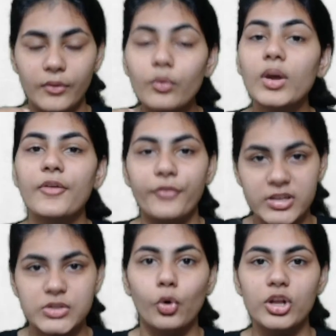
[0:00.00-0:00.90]
if
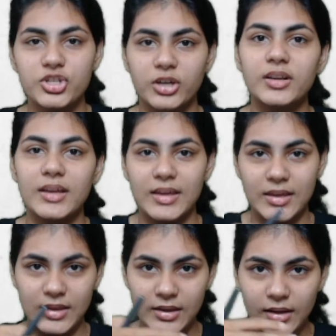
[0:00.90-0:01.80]
a soldier
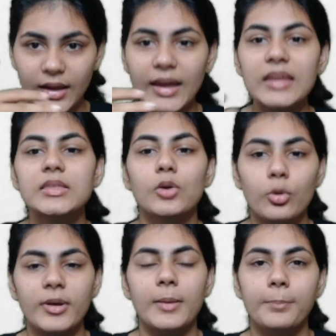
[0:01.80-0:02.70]
in the
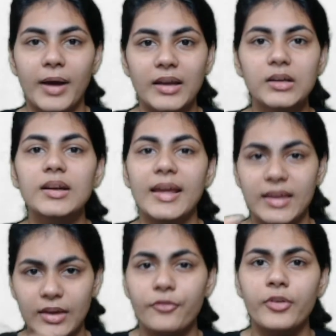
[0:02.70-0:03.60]
Roman Empire,
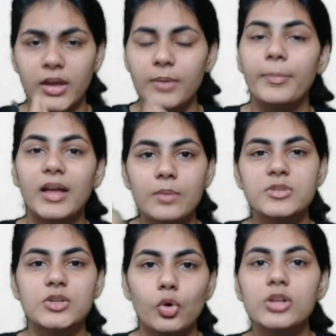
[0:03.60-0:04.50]
like if he becomes
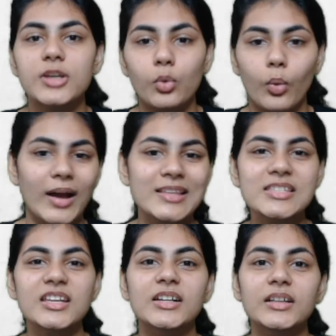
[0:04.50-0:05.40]
a soldier
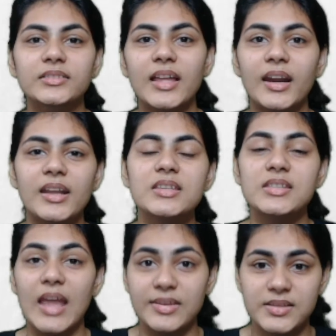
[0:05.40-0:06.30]
once, then it is
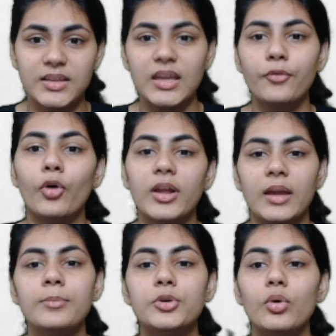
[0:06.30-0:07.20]
necessary for
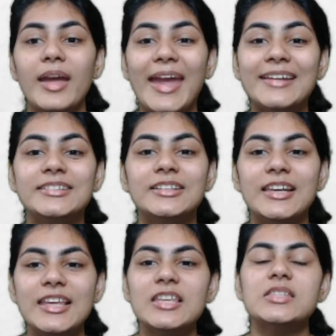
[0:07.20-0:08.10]
him to at
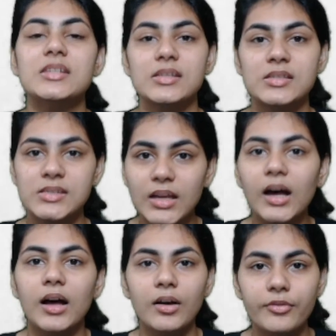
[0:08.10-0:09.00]
least
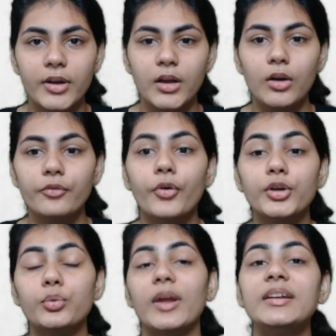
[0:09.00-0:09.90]
serve
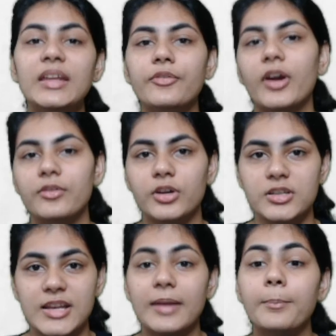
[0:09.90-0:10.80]
for 25
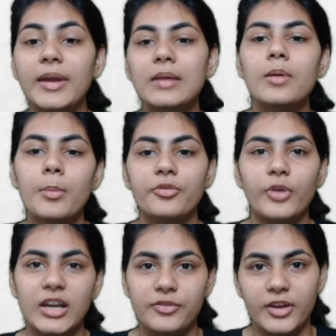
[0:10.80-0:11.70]
years, like minimum of
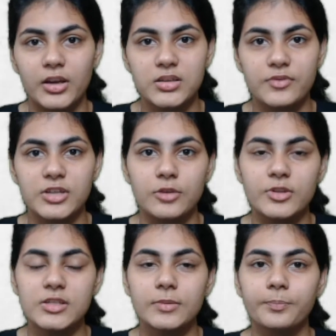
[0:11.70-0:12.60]
25 years of service,